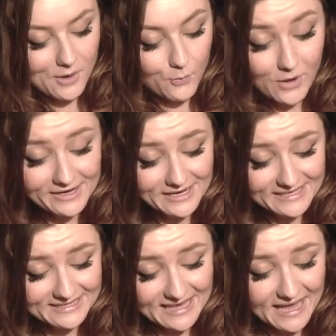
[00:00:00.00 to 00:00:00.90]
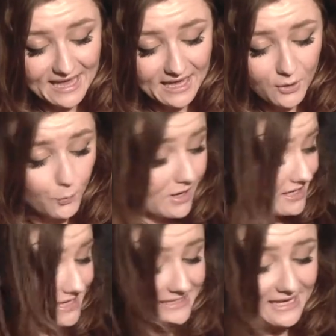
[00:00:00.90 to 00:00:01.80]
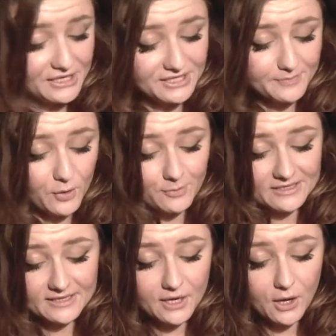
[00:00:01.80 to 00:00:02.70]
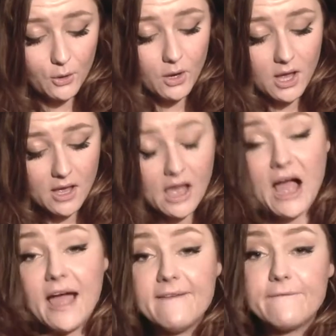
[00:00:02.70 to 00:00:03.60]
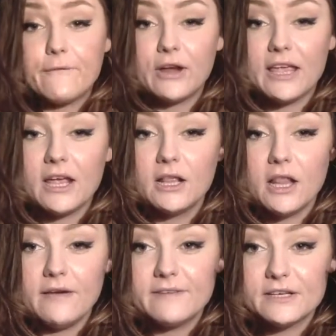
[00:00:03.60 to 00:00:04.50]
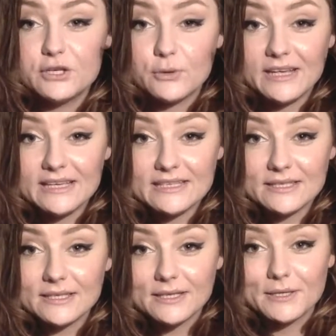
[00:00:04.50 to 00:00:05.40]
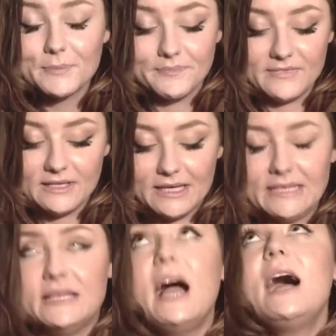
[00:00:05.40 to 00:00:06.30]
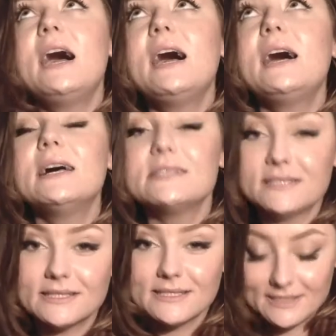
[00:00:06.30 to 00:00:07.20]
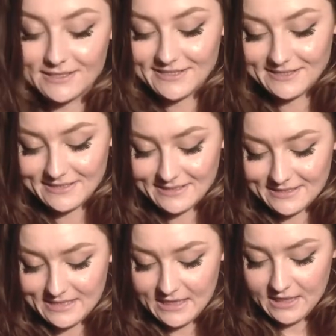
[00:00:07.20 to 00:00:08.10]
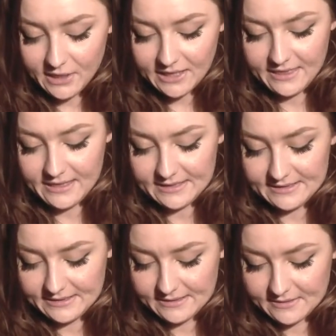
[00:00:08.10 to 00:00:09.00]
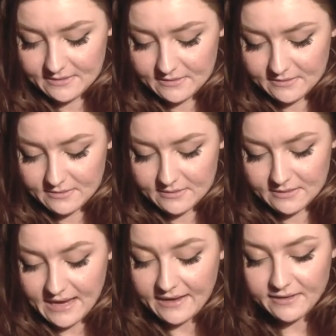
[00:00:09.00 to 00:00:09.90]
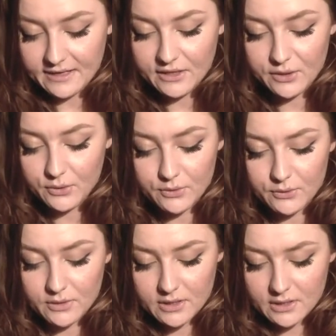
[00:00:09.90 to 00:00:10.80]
What did I say? What did I say just moments ago? I freaking love Catrice. Yes! Look at this. Candy, you...